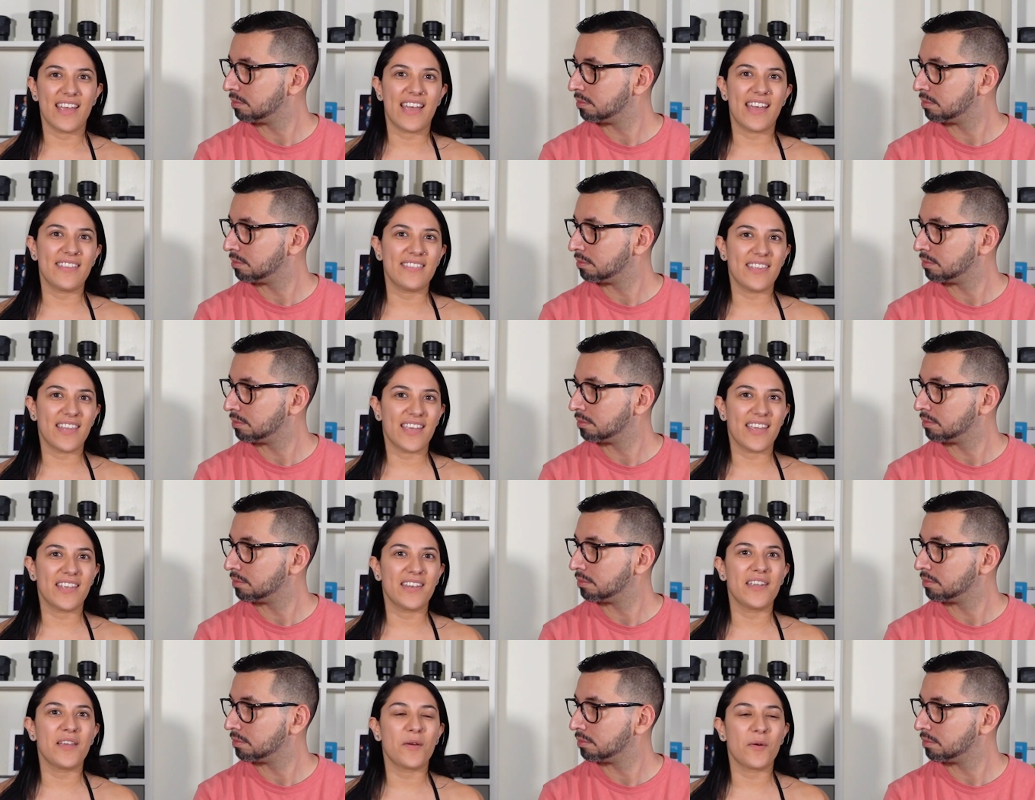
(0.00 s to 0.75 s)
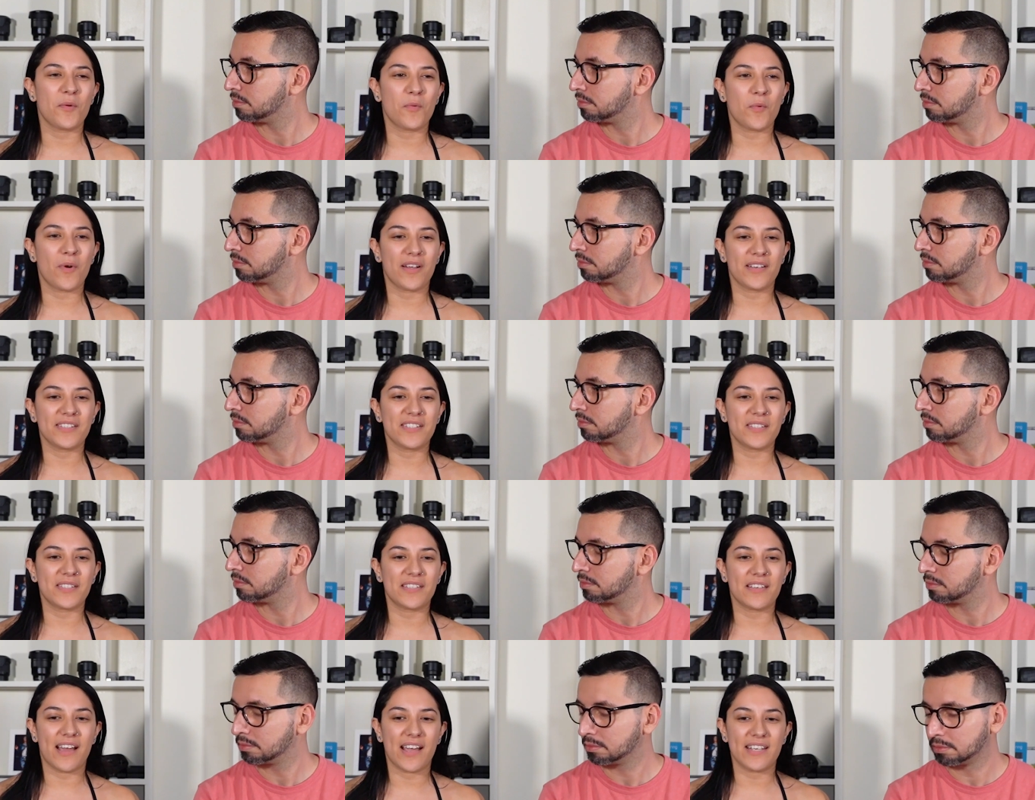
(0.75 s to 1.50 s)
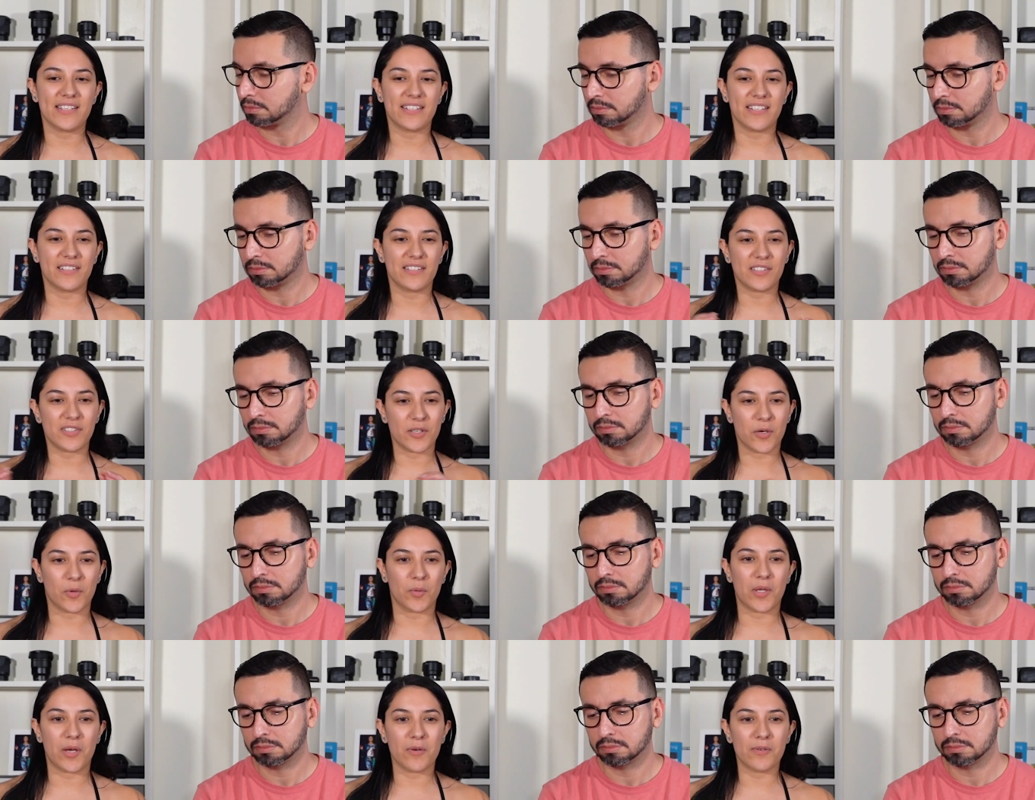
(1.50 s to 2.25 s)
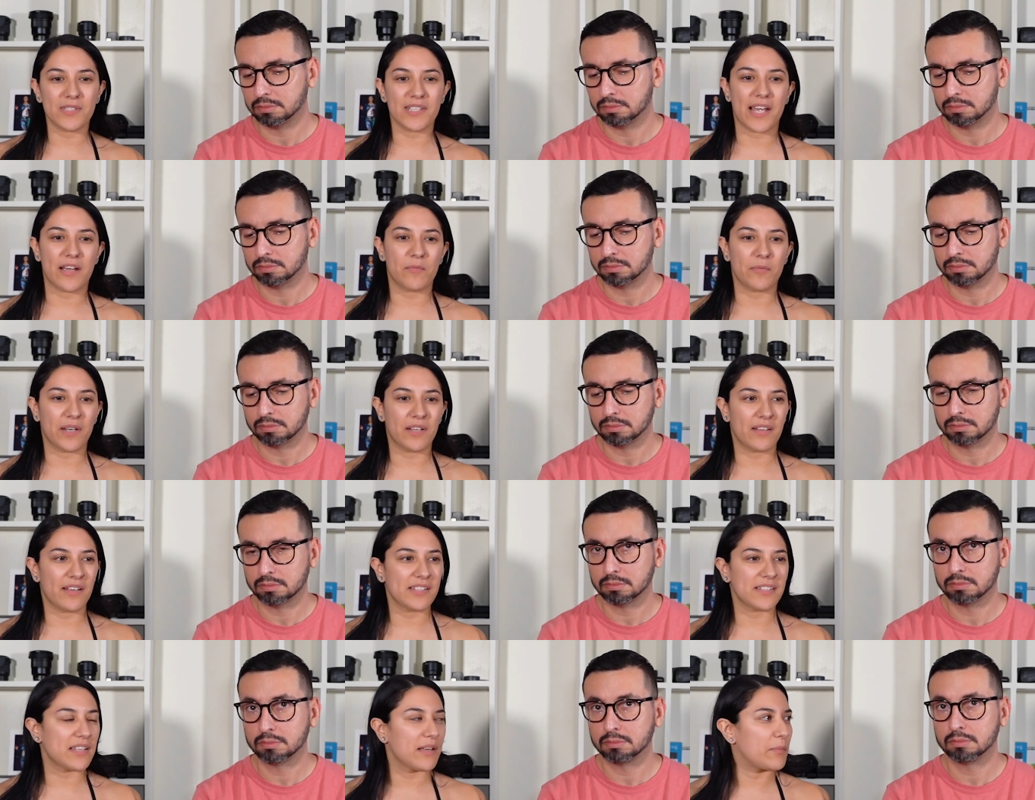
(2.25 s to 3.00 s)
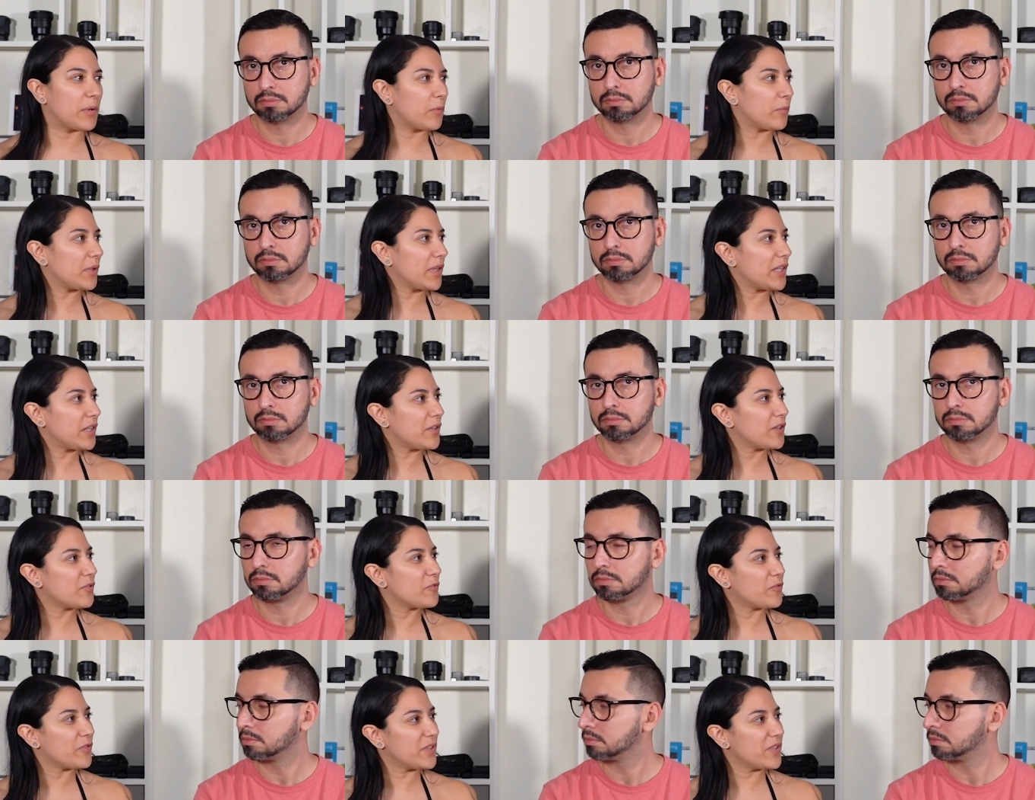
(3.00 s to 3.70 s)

Speaker 1: And then once I did solos, I realized I'm a really good